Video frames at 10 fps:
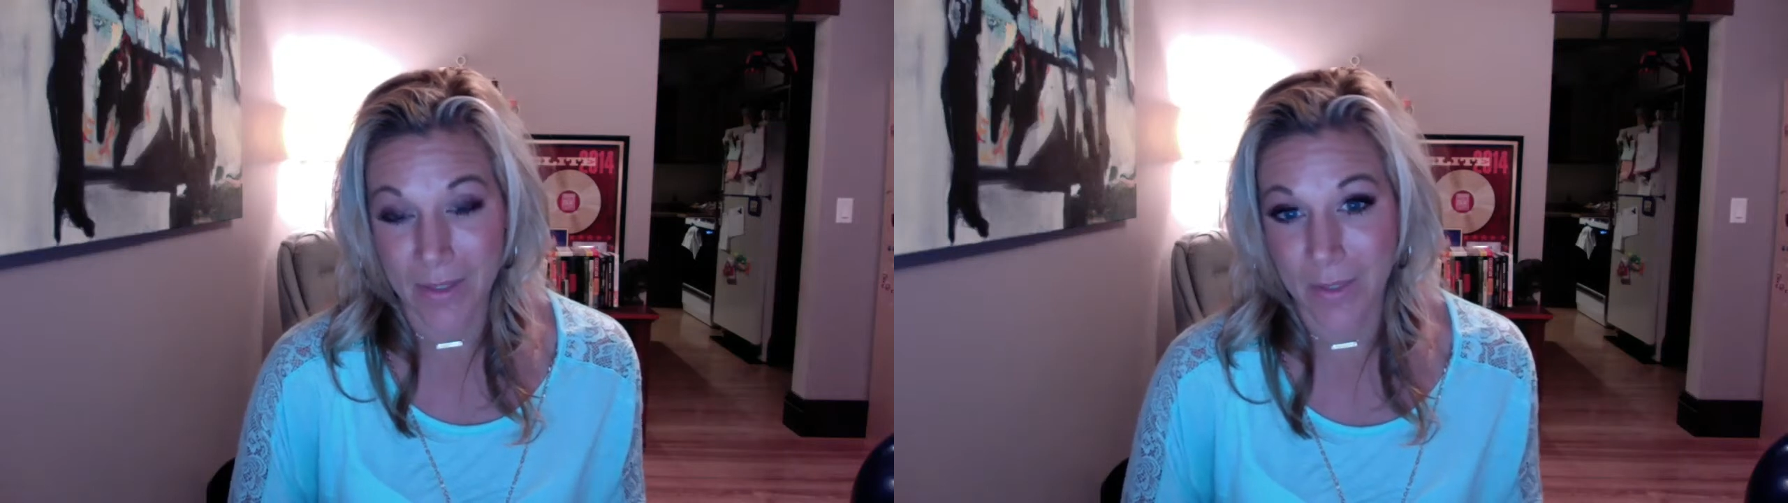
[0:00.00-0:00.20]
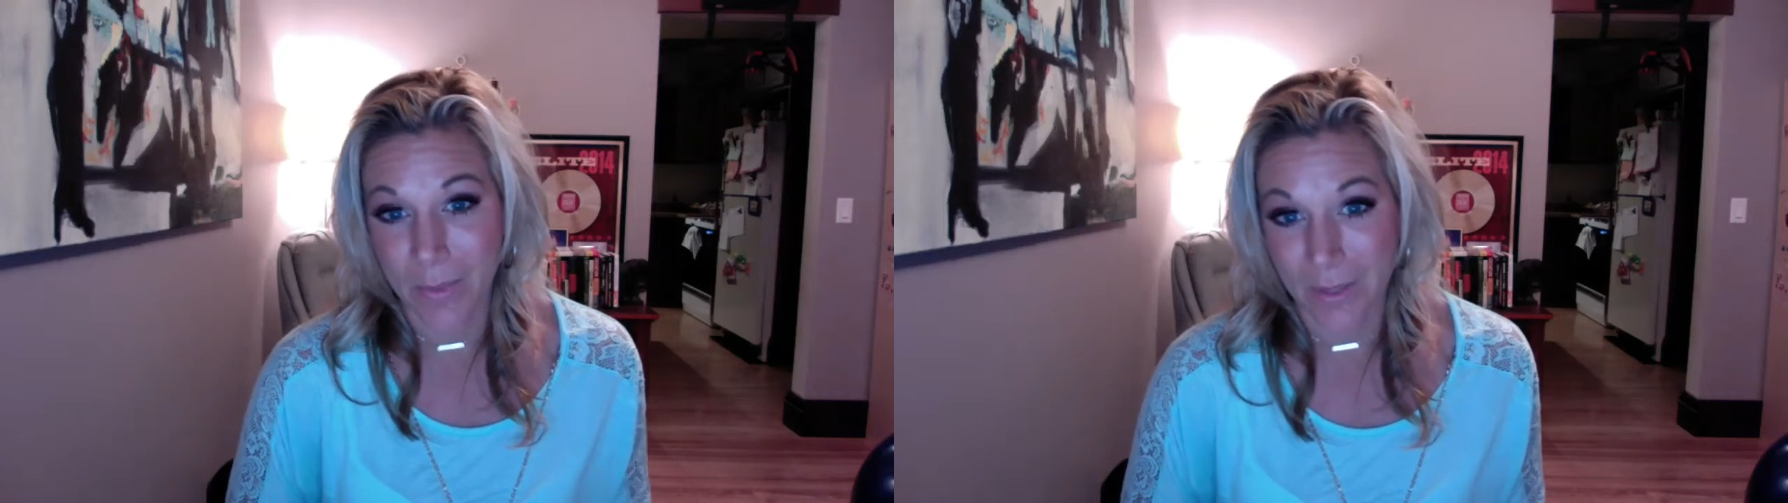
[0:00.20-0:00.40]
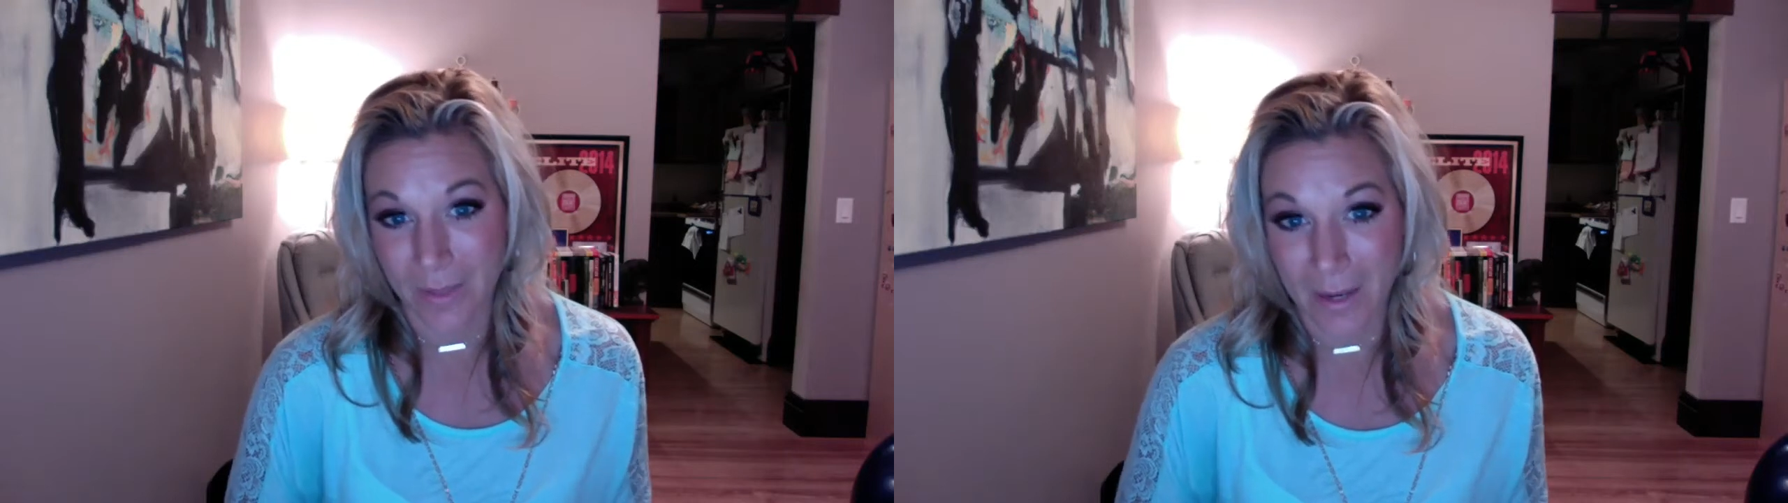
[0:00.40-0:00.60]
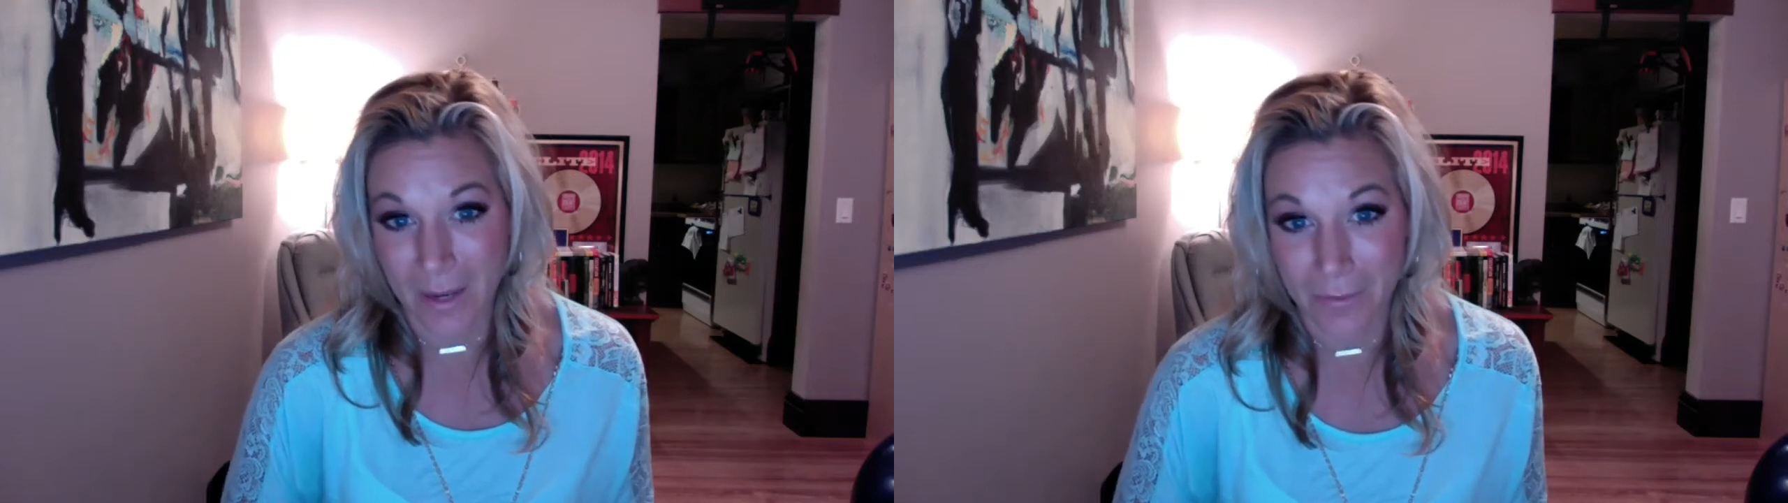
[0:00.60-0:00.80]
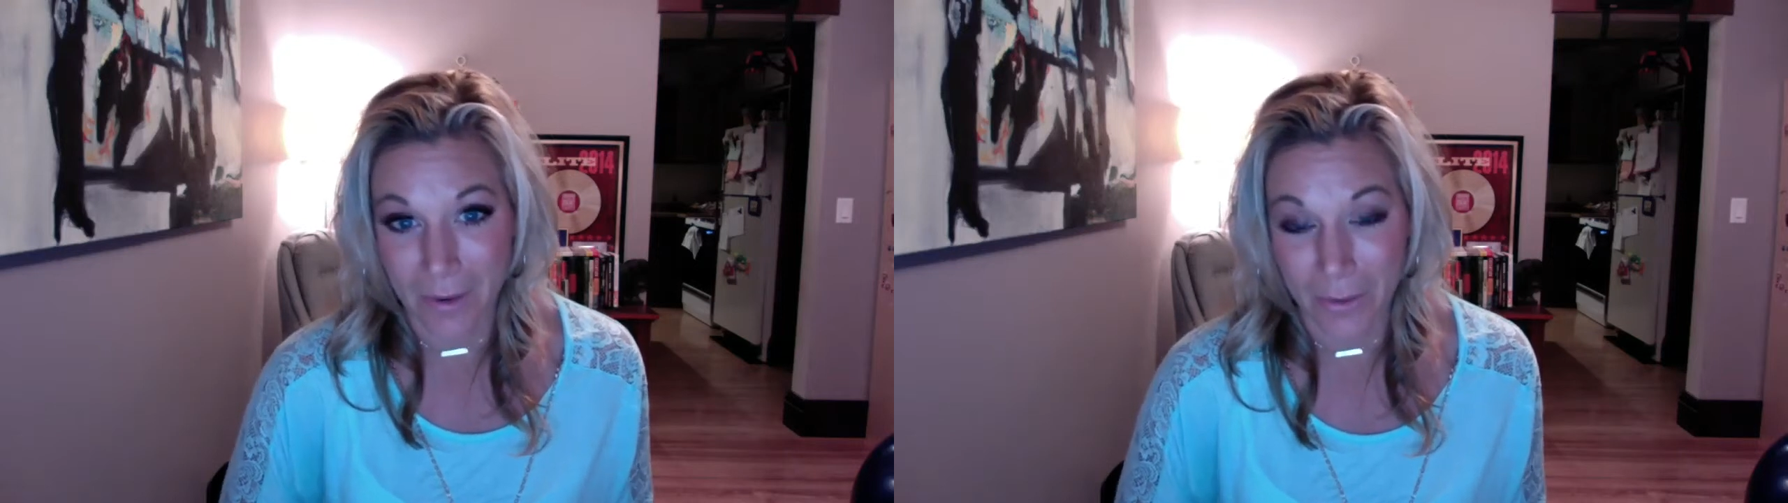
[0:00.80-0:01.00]
It's when a lot
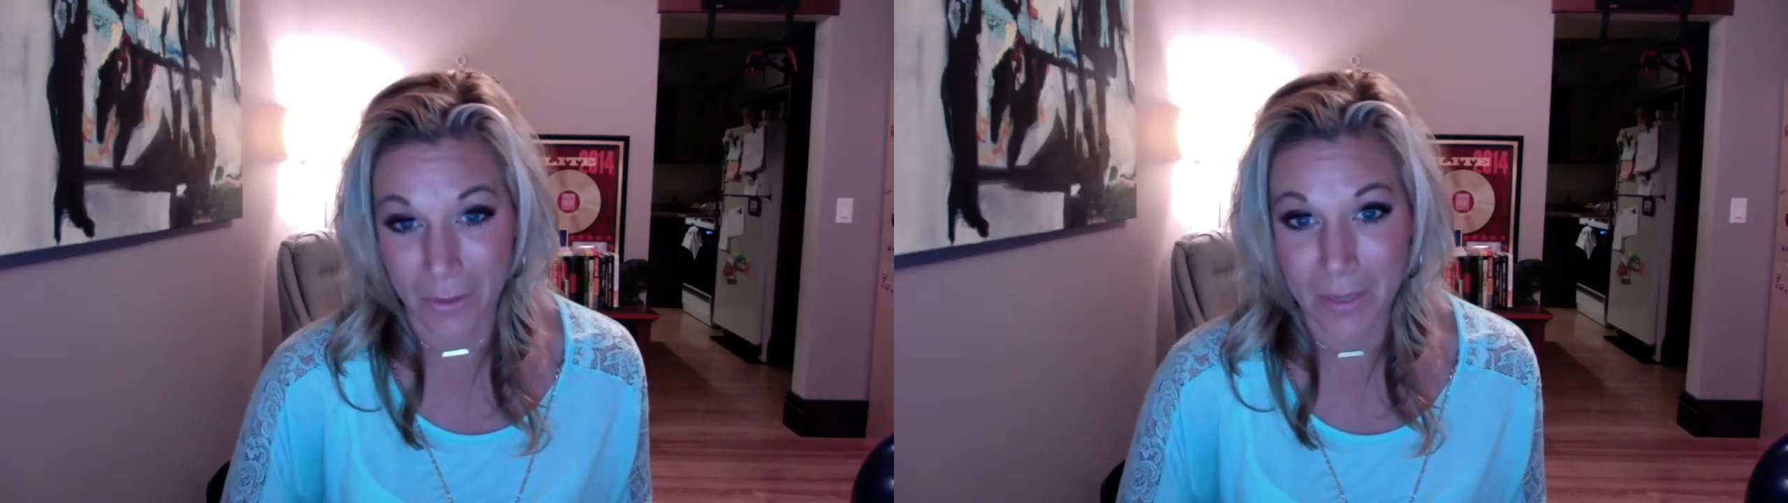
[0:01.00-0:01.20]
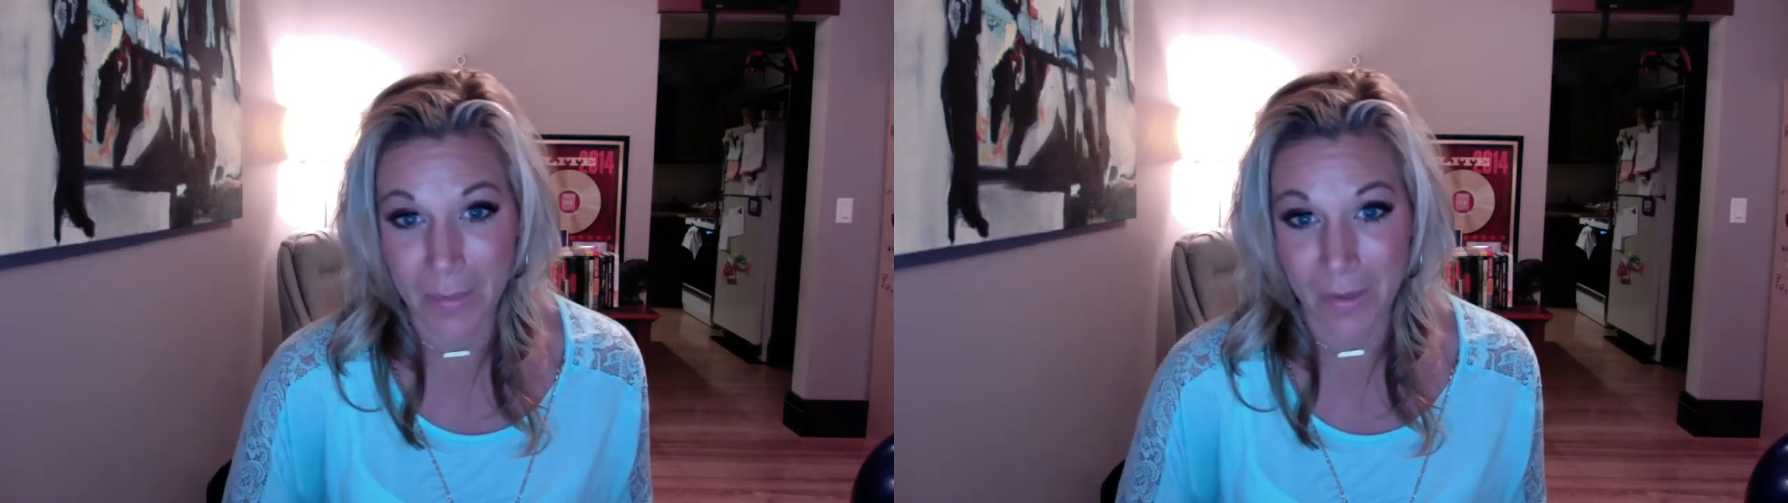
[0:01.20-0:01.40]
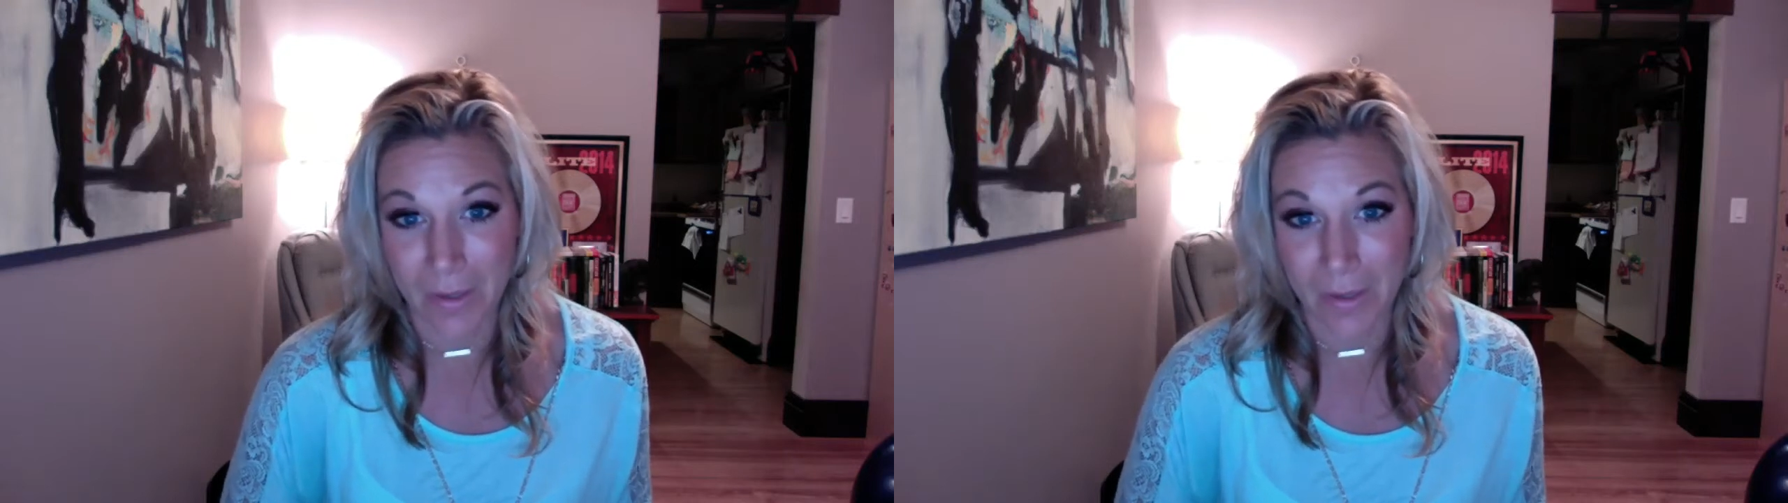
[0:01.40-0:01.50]
of other people